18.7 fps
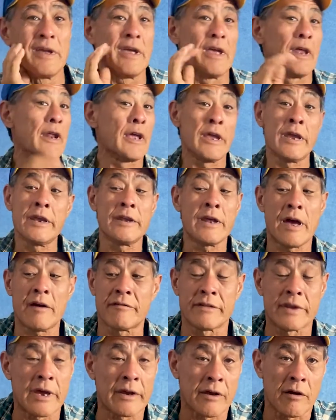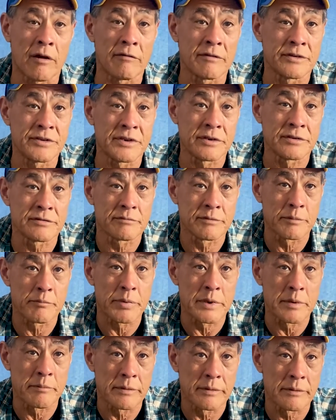And I hate having that conversation with
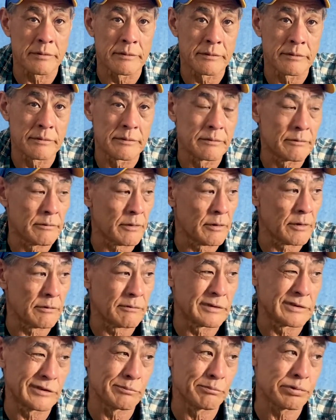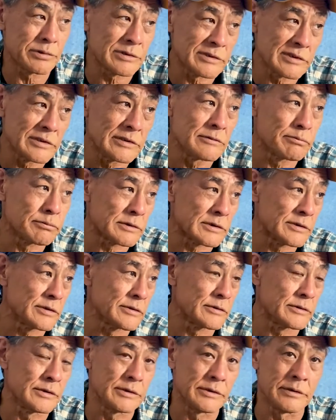people. Or would you please brush
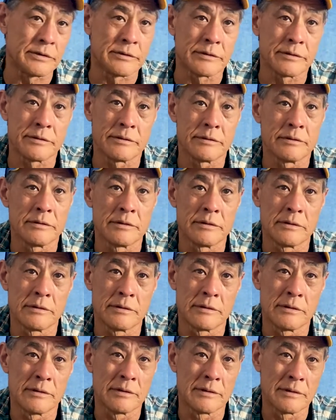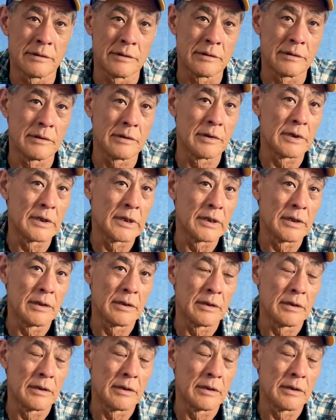your teeth? Right, right.